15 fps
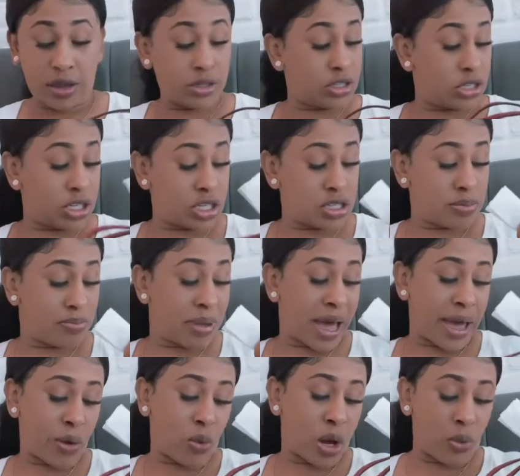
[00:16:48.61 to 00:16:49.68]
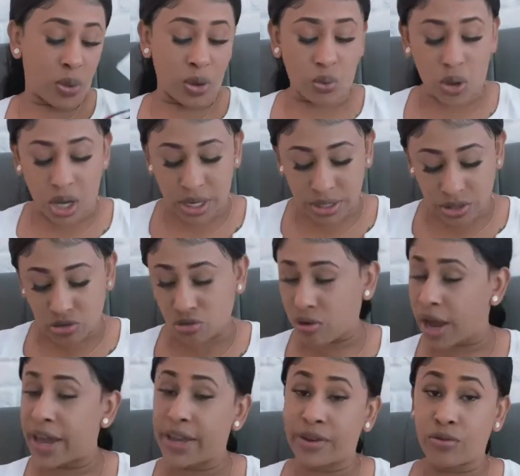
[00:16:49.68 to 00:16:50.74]
to just buy what we want
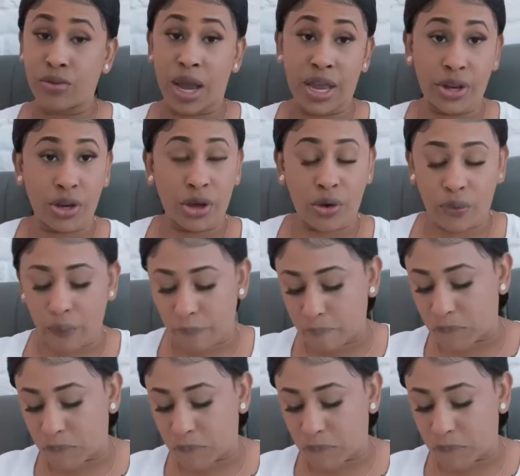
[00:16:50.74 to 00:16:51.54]
right right now.